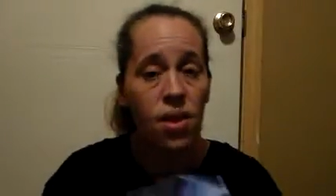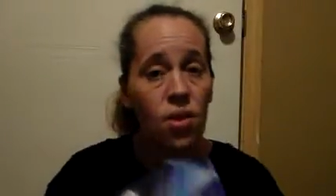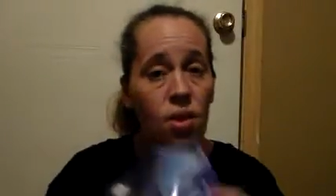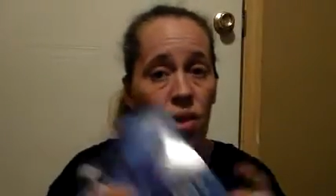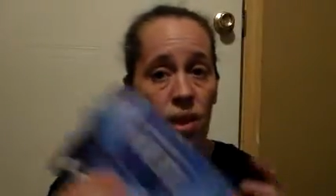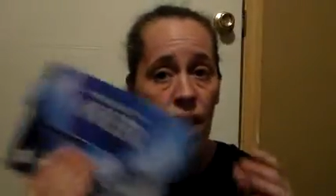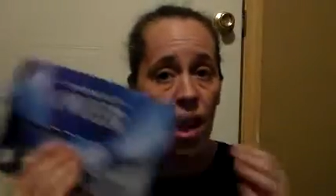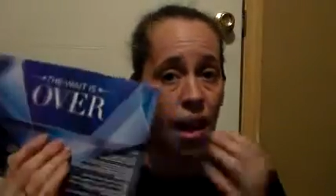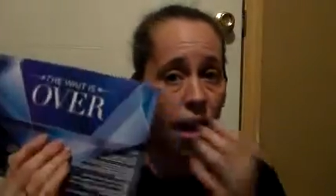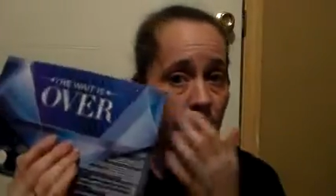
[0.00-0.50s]
And
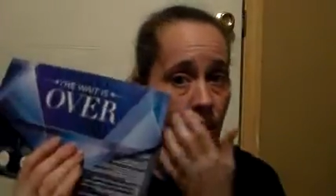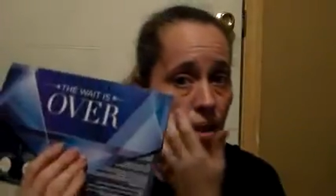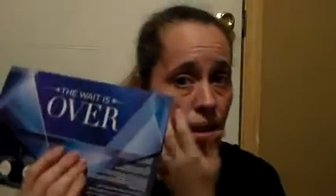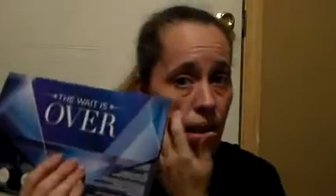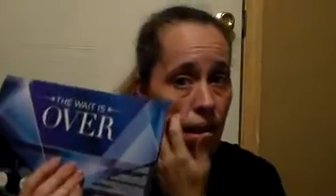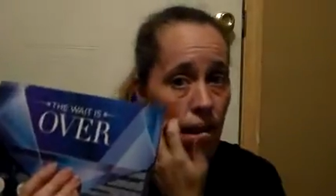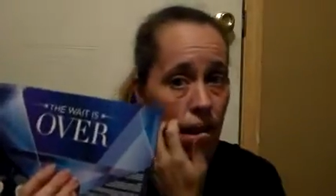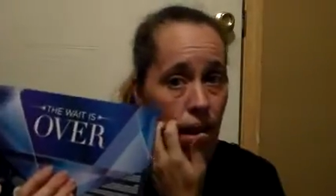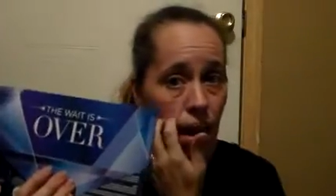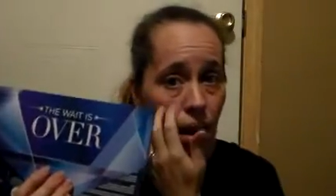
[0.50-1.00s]
these are
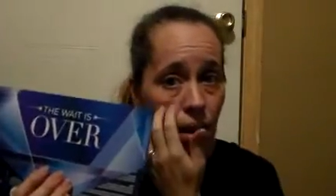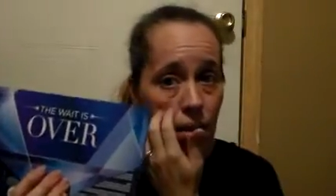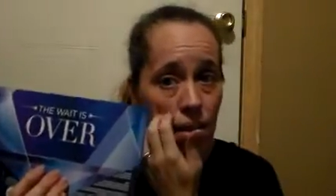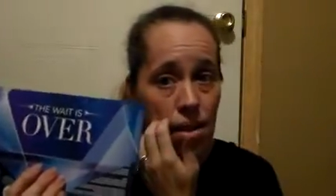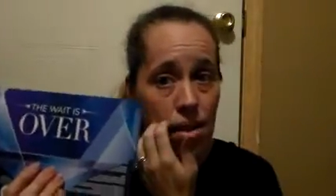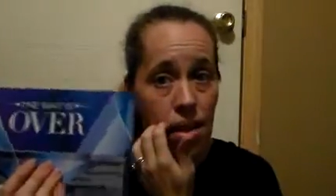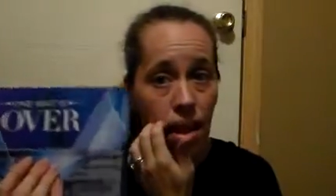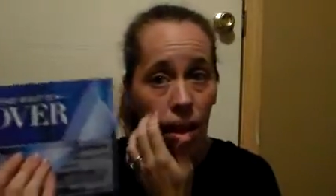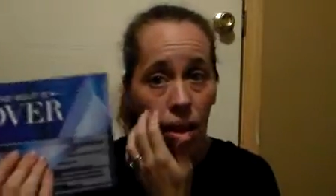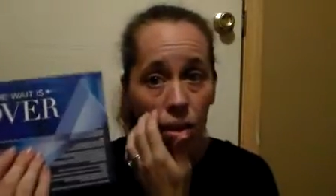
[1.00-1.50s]
like
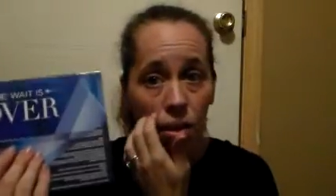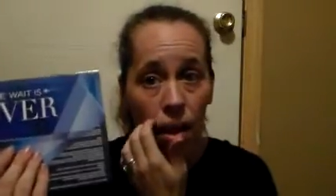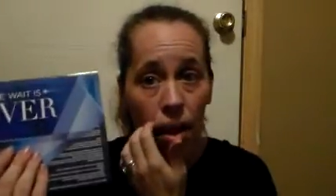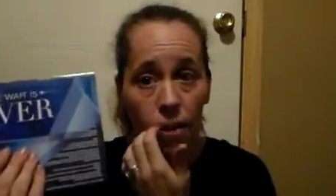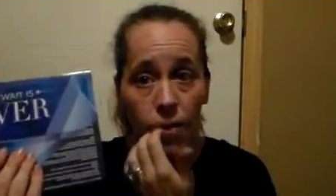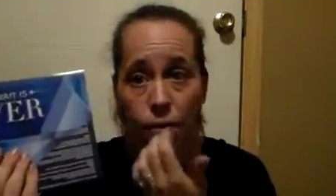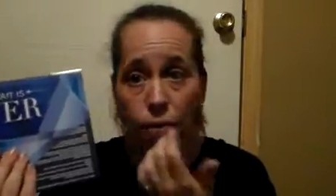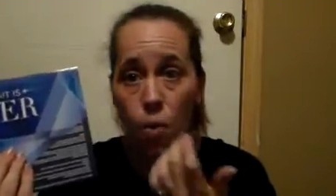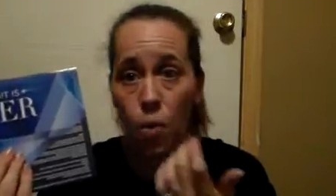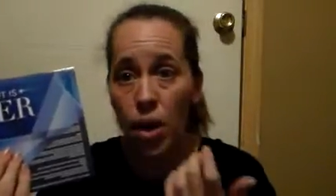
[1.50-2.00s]
on
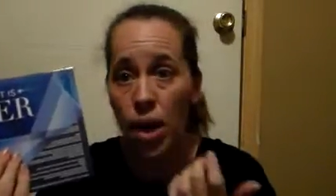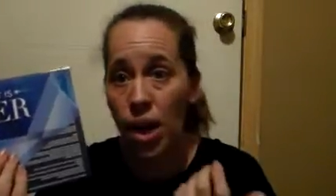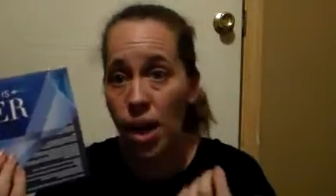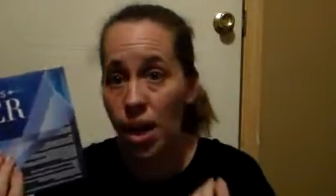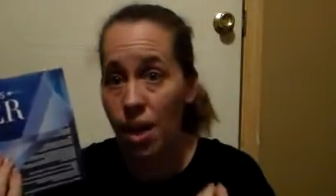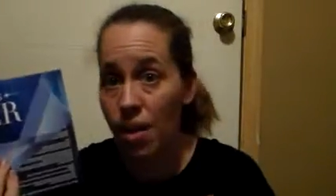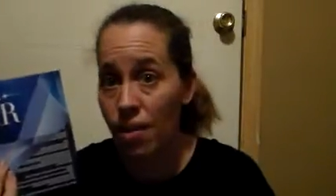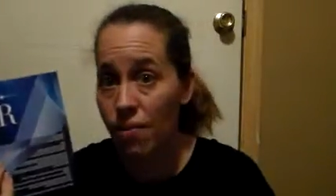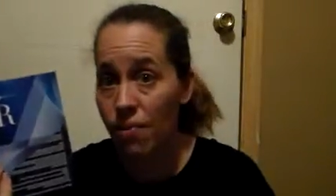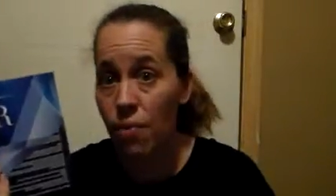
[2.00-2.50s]
sale, like
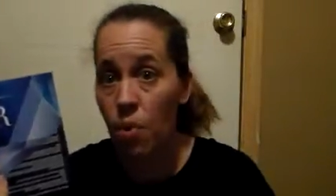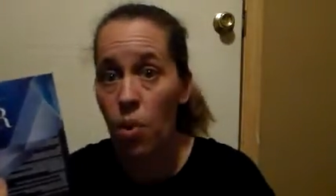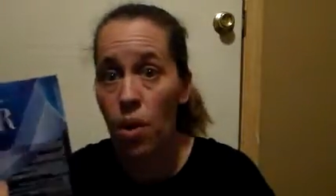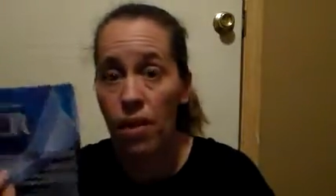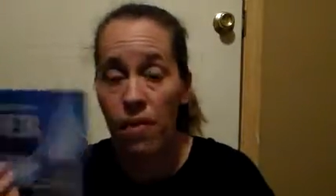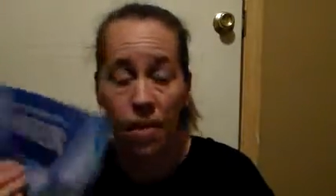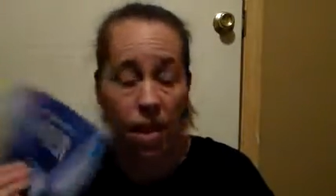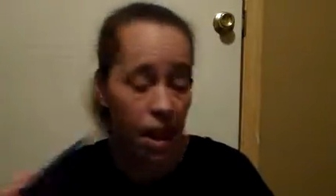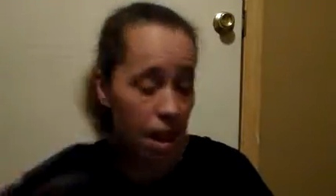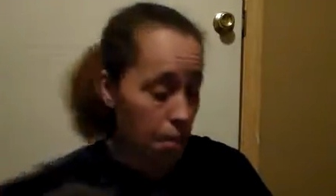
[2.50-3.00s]
40,
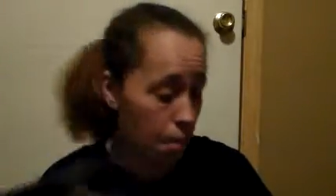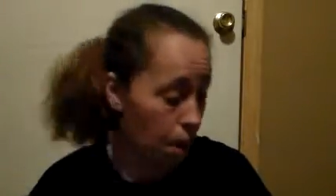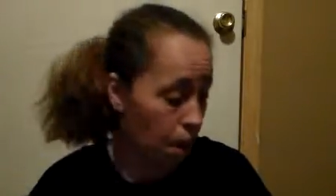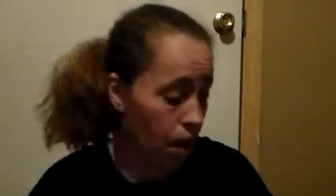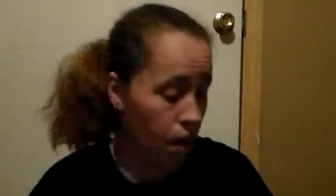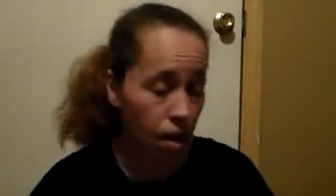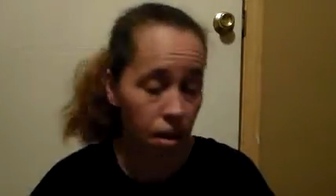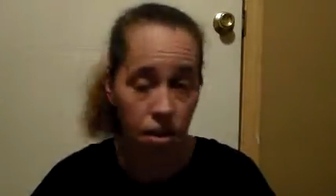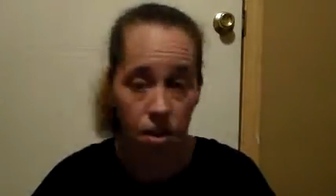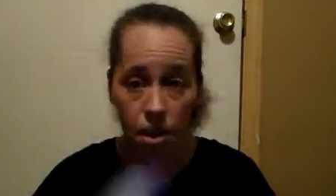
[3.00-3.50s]
40
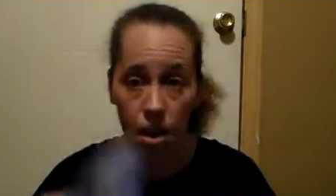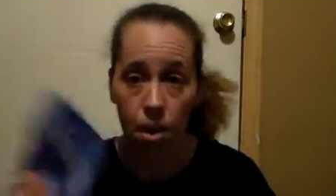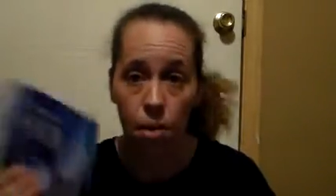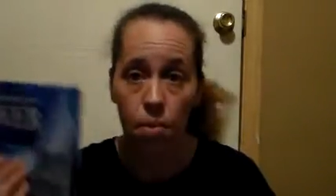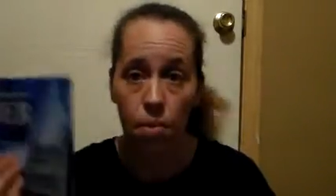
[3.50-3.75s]
50 bucks.